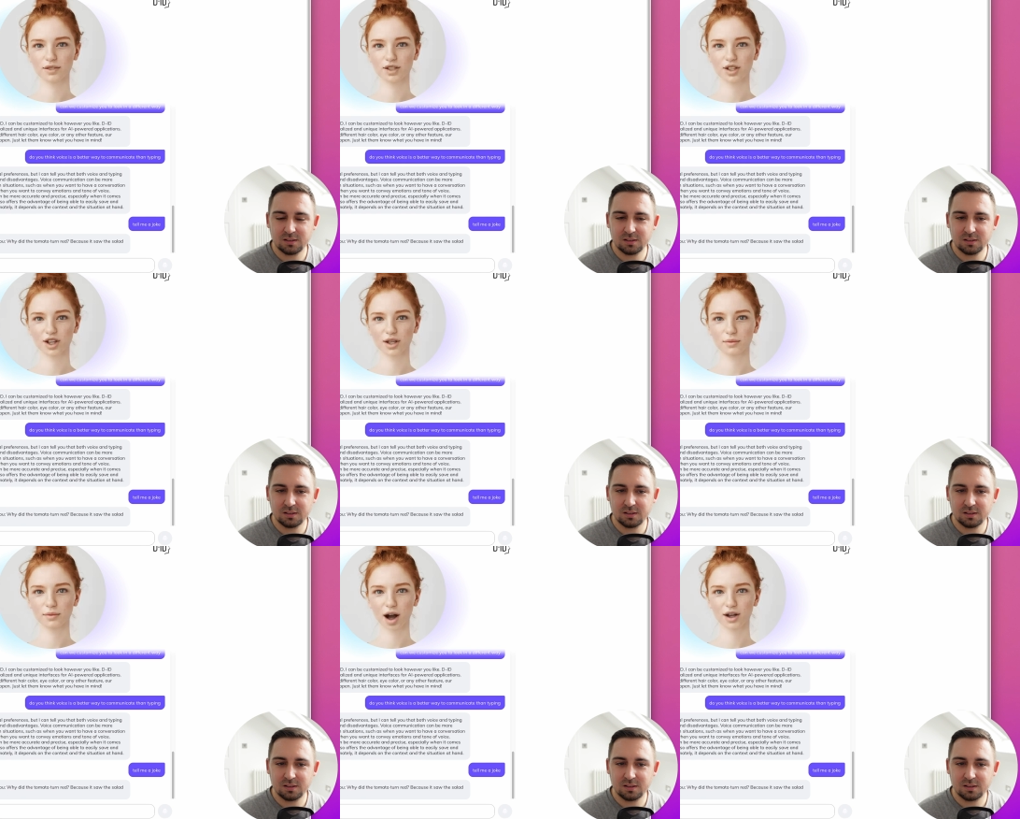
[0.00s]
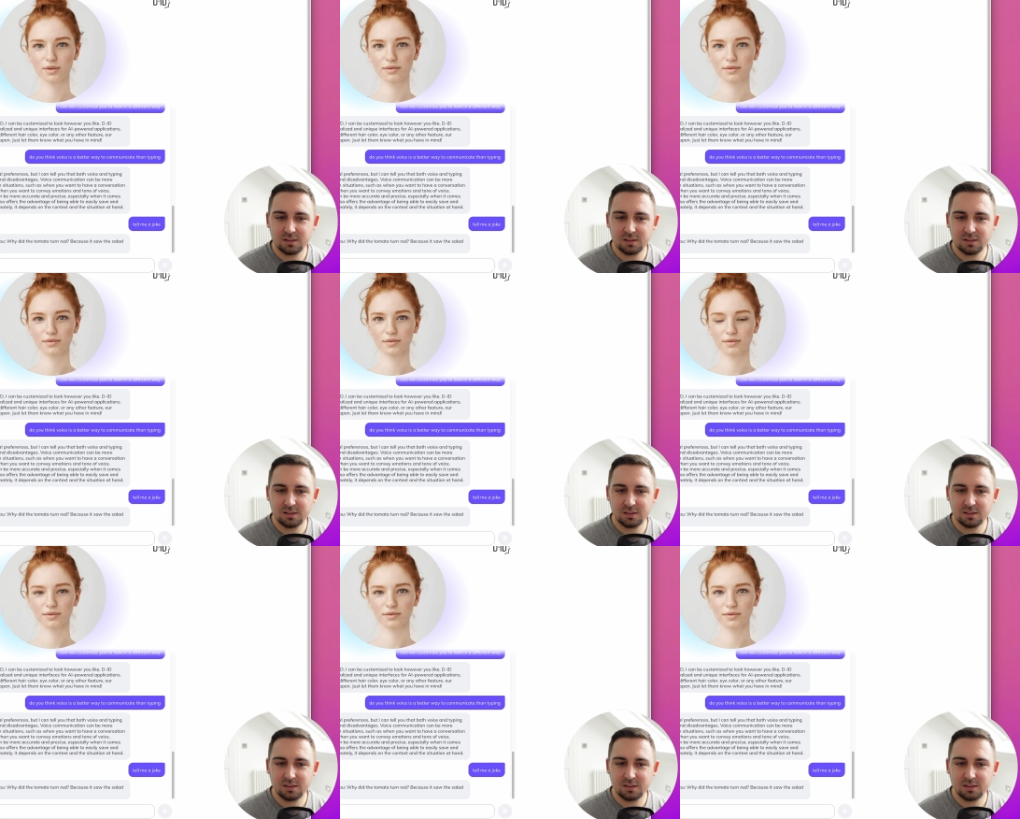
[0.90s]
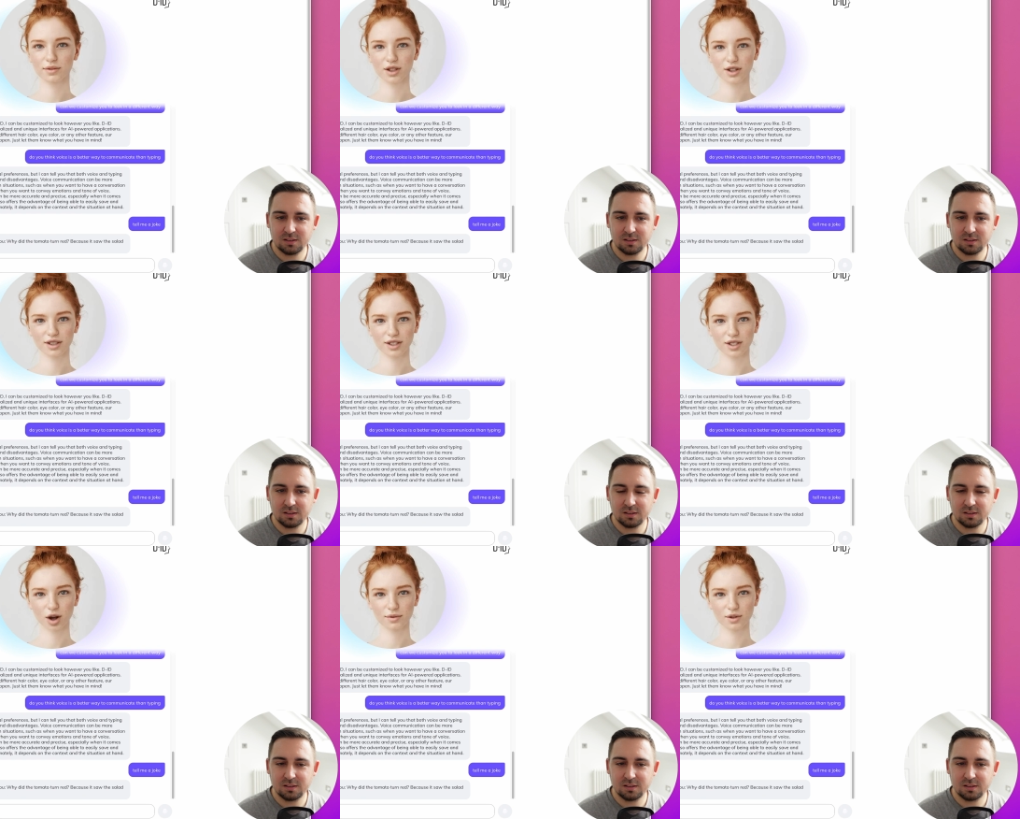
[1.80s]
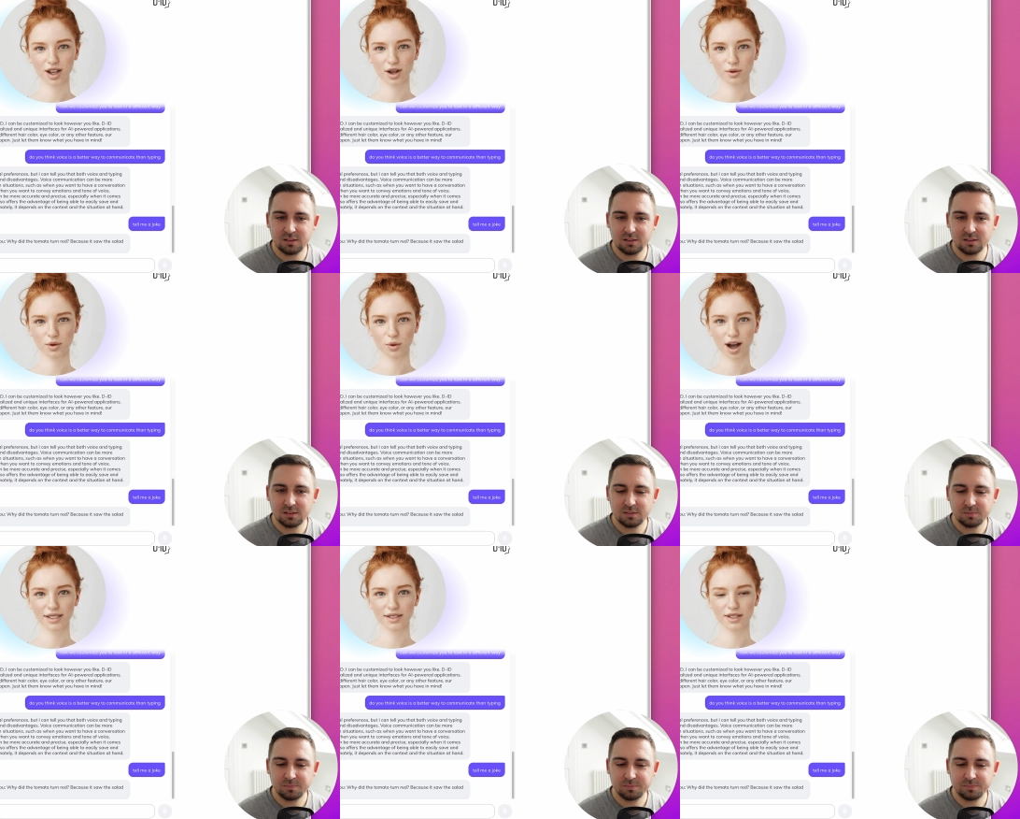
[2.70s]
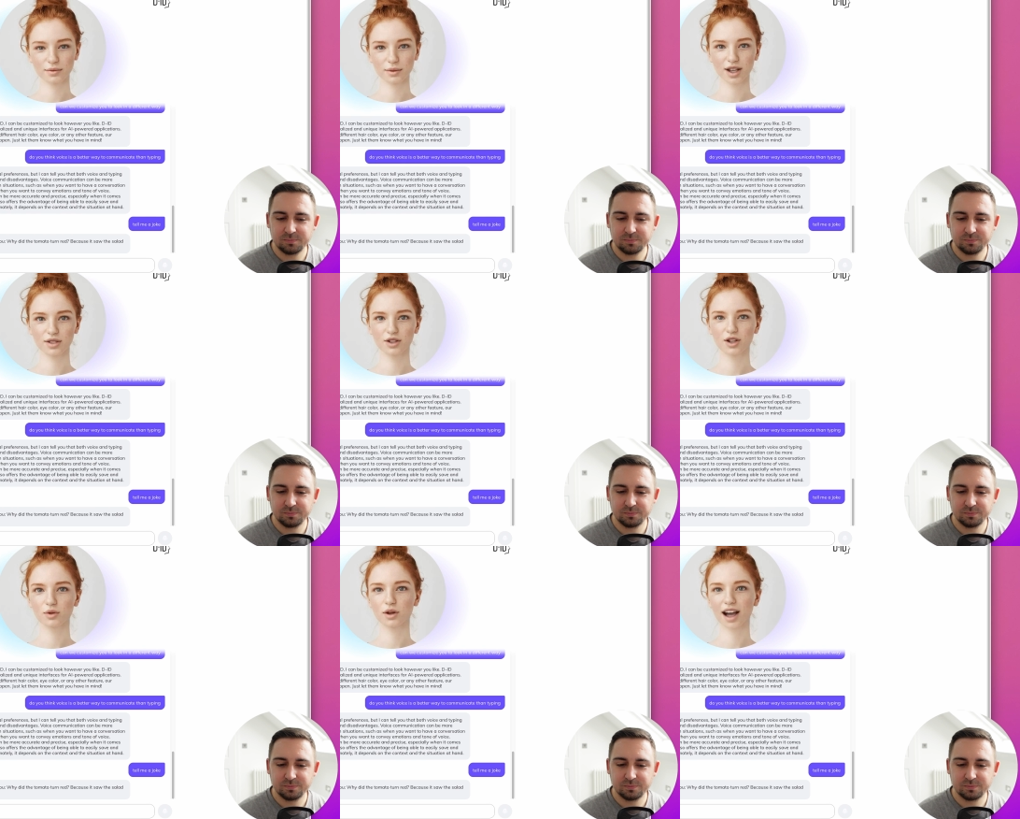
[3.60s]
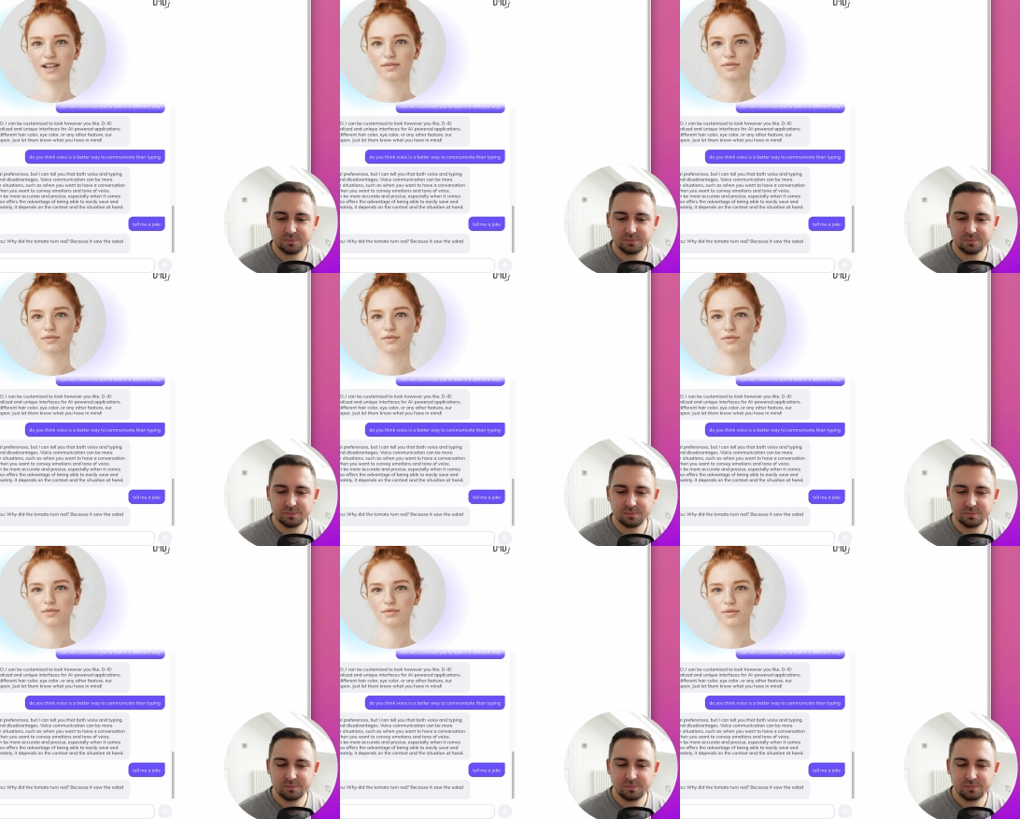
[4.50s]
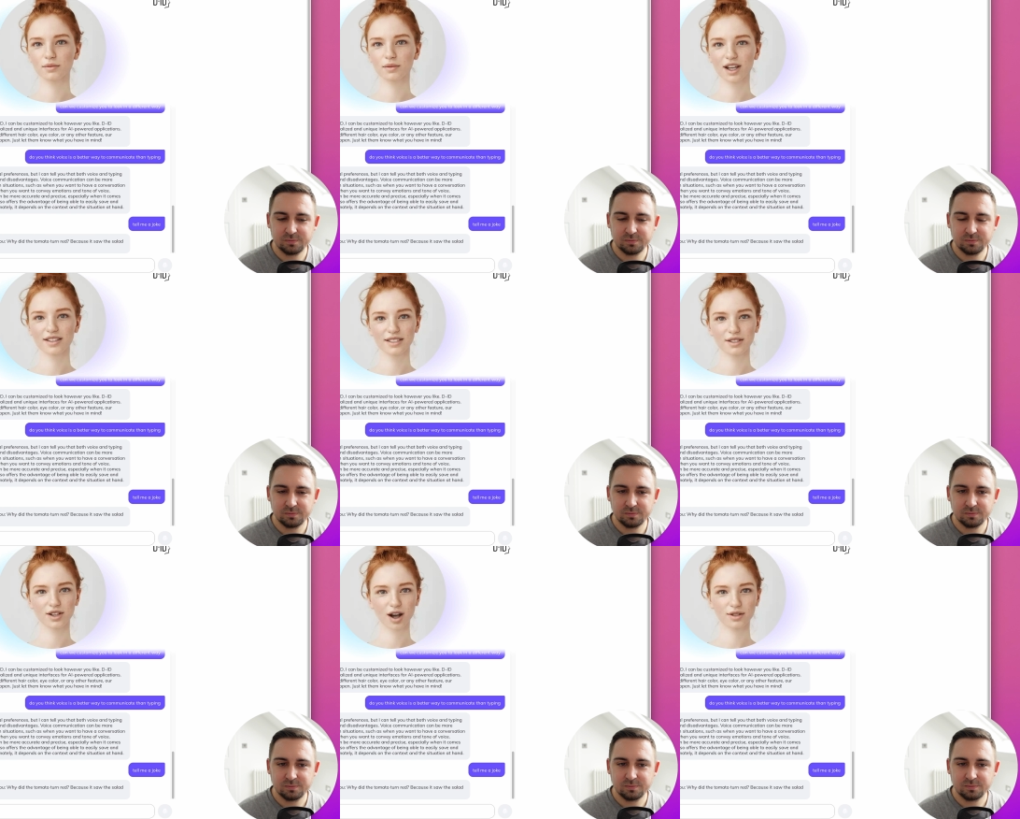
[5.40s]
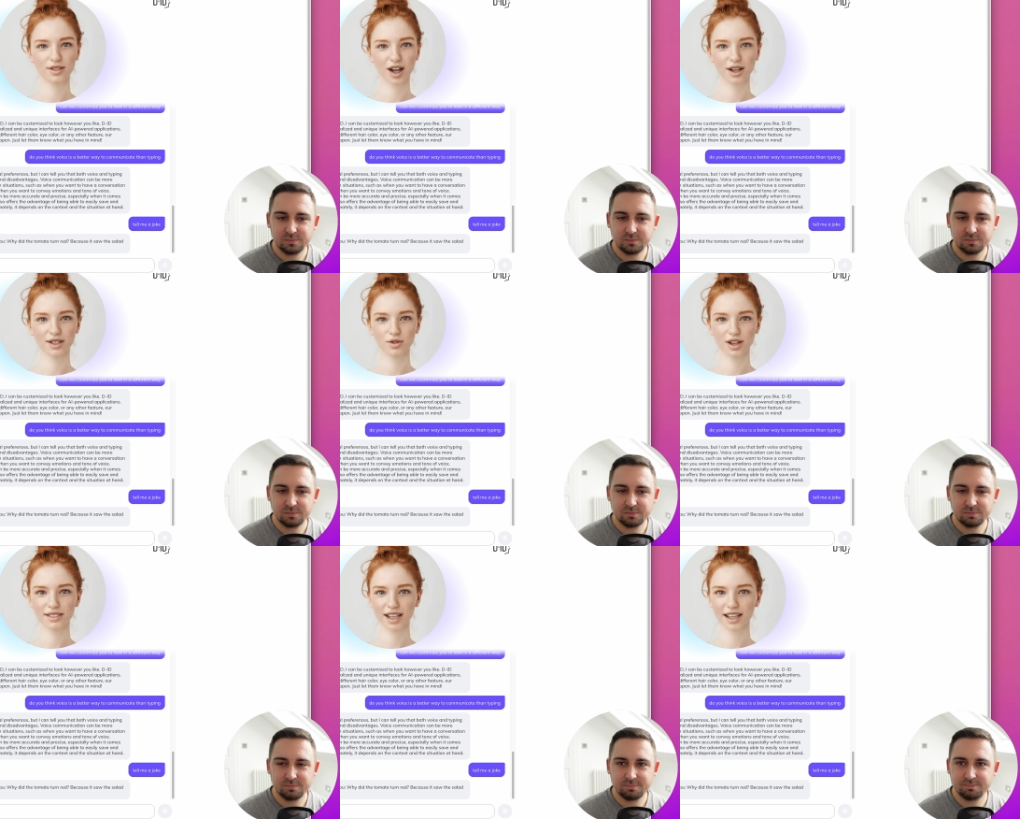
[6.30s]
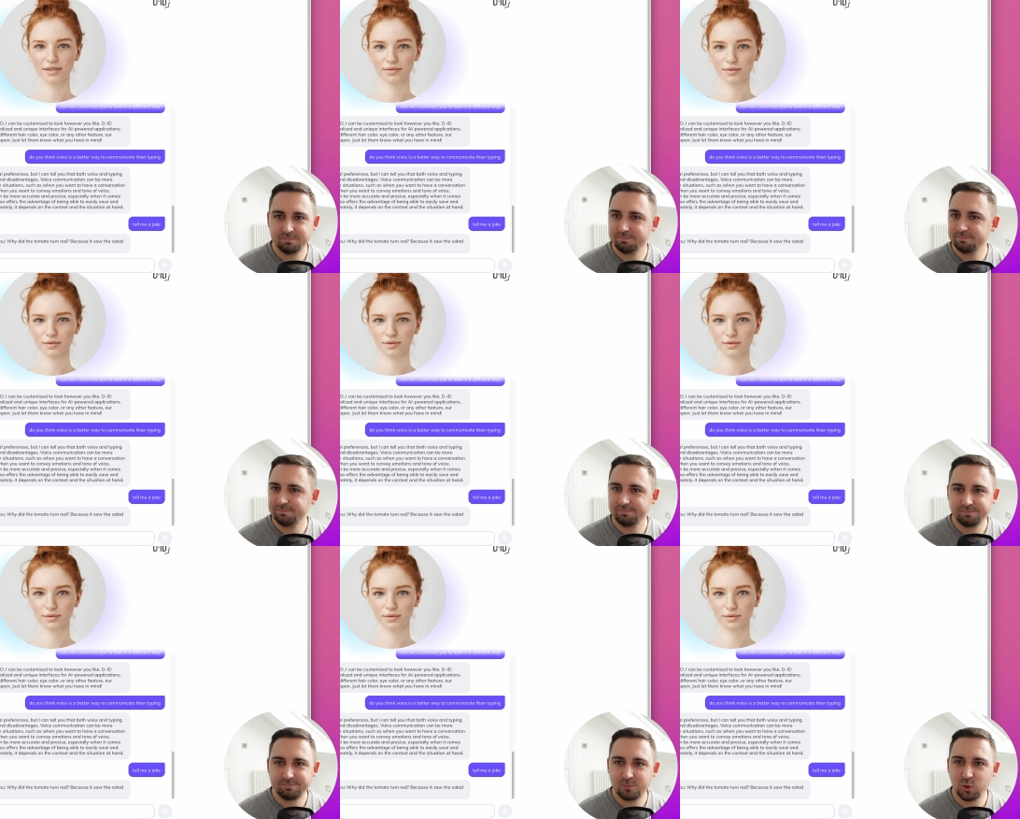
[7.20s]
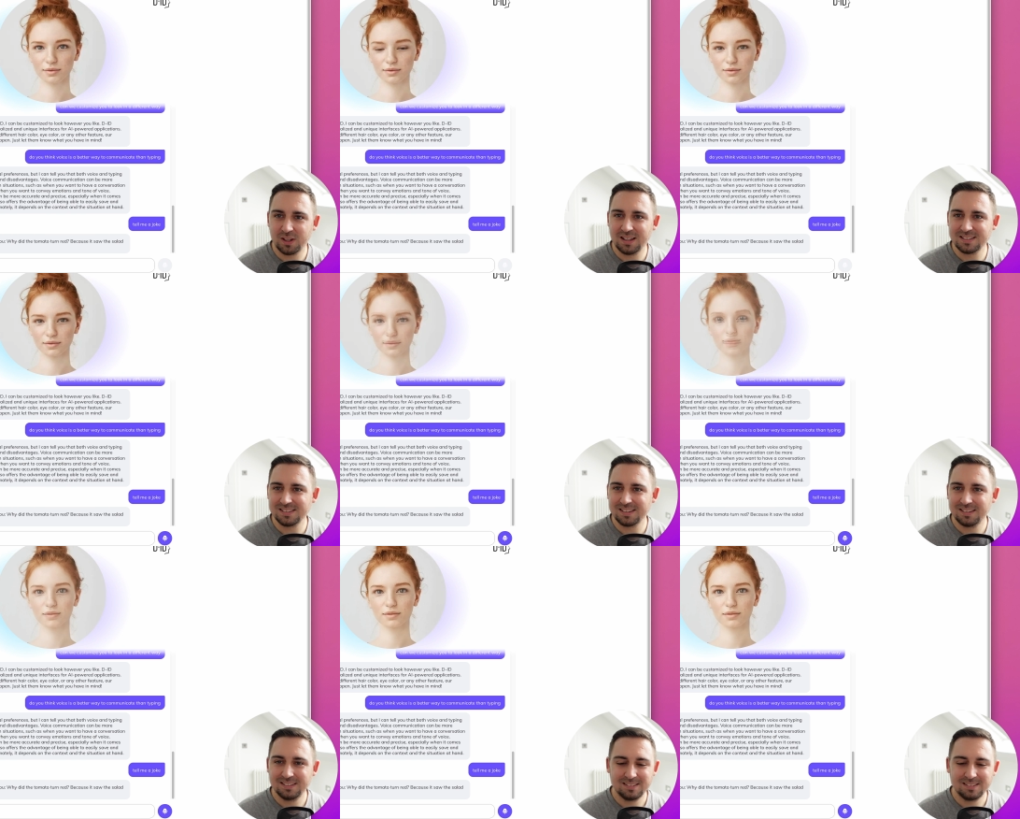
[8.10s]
Speaker 1: Sure, Paul. Here's a joke for you. Why did the tomato turn red? Because it saw the salad dressing.
Speaker 2: What a classic.